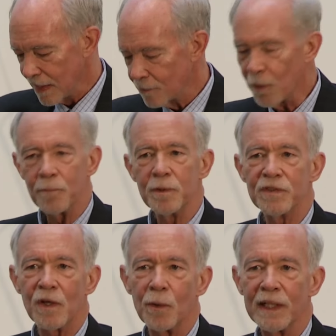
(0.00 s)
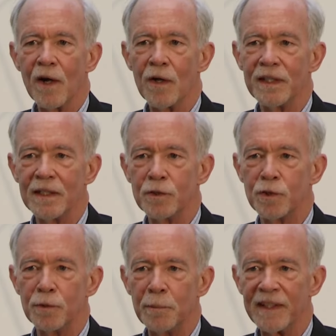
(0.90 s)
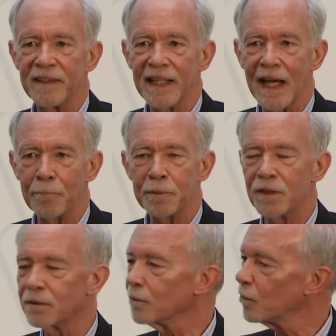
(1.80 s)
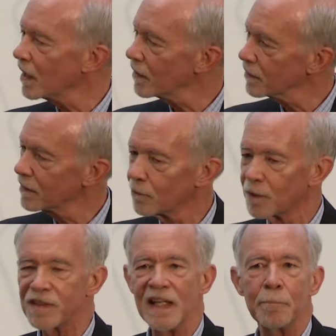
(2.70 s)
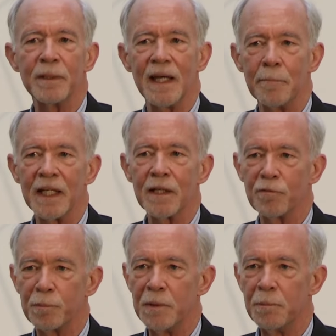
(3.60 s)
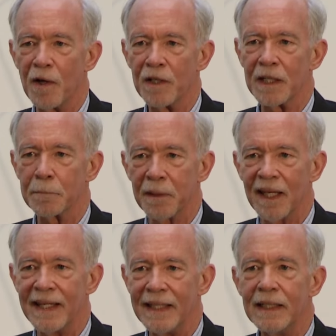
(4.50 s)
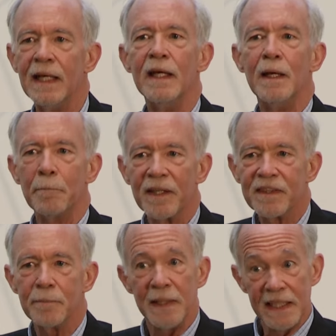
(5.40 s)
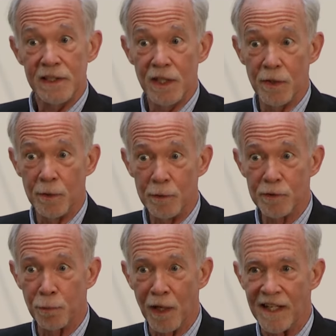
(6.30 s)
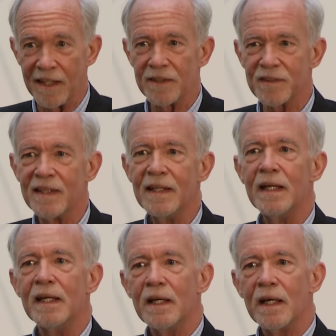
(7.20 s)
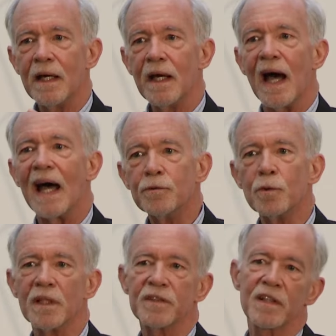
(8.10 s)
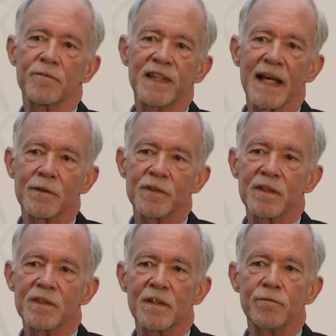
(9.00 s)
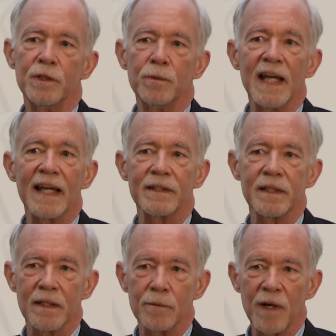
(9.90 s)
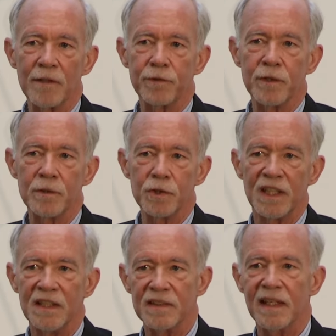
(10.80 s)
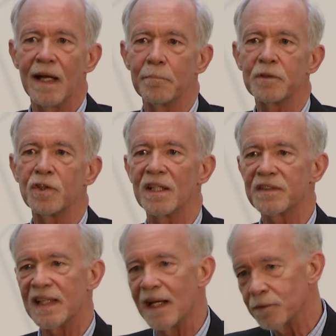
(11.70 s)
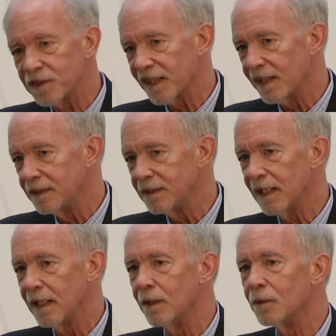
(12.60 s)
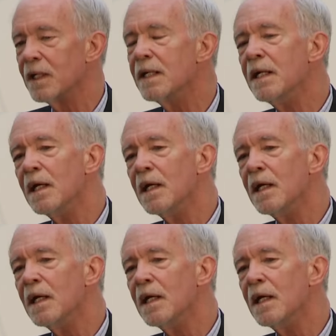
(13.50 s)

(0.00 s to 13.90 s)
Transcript: And what was going on in Juba, the capital? Well, there was an epidemic of bubonic plague, but the big news was hundreds of thousands of Ugandan refugees camped just outside town